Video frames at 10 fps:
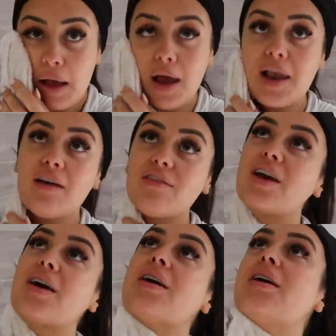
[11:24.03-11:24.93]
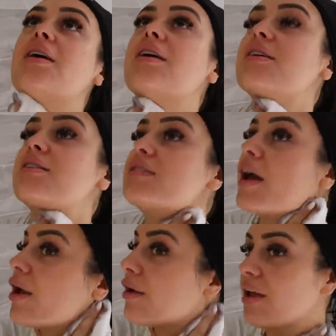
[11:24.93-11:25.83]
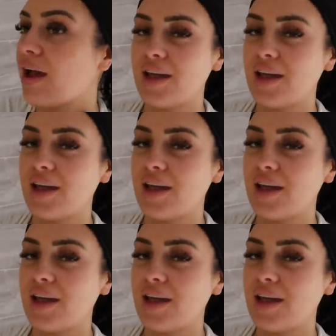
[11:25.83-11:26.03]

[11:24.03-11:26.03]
I love it. So yeah,